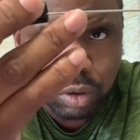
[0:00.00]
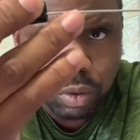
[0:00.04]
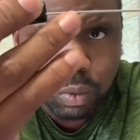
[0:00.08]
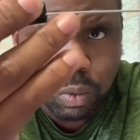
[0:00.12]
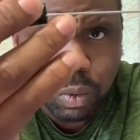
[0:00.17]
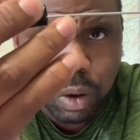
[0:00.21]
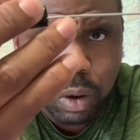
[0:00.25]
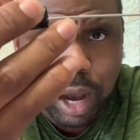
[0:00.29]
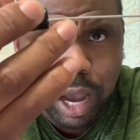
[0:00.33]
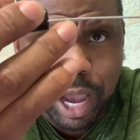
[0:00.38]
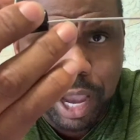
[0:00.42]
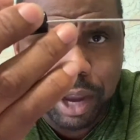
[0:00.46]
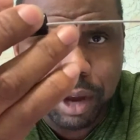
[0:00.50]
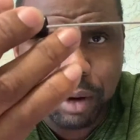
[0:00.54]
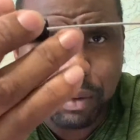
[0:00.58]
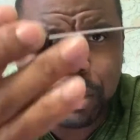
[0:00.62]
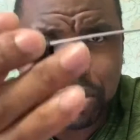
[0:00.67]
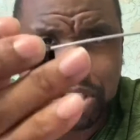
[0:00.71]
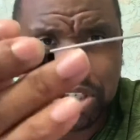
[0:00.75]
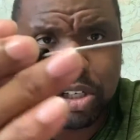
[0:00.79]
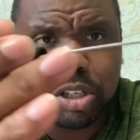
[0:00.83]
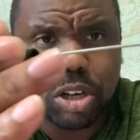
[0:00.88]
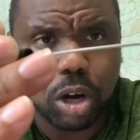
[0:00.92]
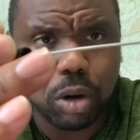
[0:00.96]
wire,
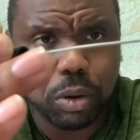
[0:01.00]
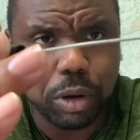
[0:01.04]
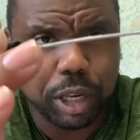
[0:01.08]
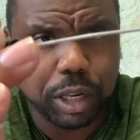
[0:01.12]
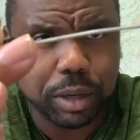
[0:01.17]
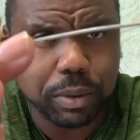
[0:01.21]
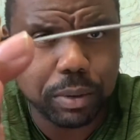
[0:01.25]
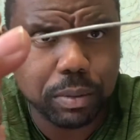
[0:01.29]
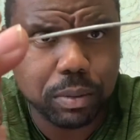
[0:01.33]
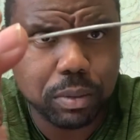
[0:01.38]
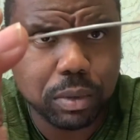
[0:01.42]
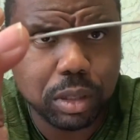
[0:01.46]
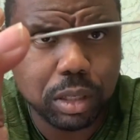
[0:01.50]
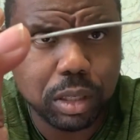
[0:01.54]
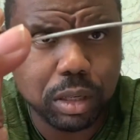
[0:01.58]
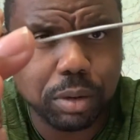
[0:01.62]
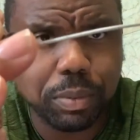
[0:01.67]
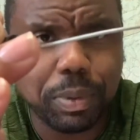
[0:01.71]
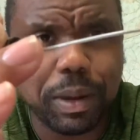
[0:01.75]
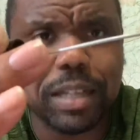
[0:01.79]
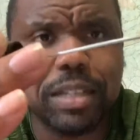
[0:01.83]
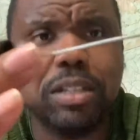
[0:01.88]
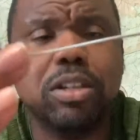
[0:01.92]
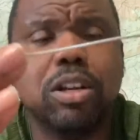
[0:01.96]
which is coated, clear
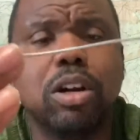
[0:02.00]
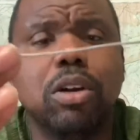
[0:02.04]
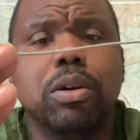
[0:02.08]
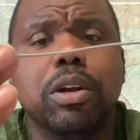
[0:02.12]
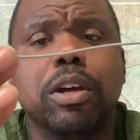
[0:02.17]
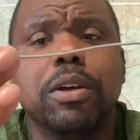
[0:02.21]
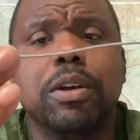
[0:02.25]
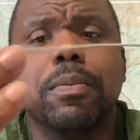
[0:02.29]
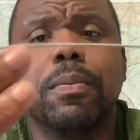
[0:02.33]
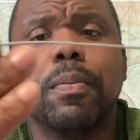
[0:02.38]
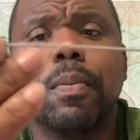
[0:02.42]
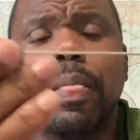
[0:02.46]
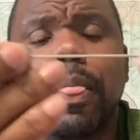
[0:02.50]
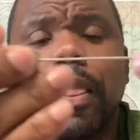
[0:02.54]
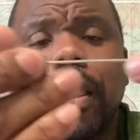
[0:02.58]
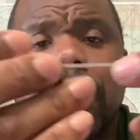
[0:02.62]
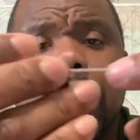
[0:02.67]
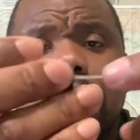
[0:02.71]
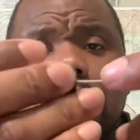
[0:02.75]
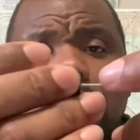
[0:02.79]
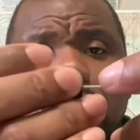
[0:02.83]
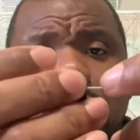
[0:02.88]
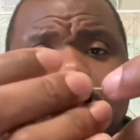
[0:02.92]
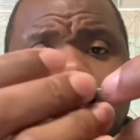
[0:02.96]
plastic coated,
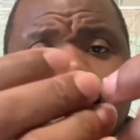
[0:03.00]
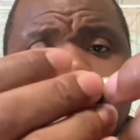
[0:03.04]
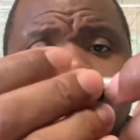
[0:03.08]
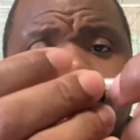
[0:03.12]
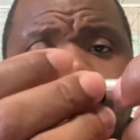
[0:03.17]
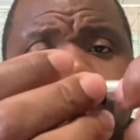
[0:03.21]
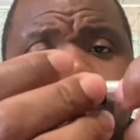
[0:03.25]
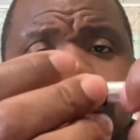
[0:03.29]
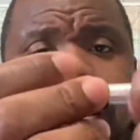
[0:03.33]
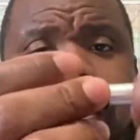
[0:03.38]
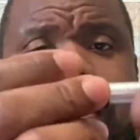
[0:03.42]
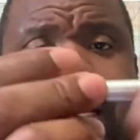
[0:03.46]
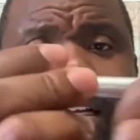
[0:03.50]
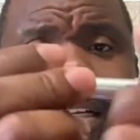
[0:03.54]
that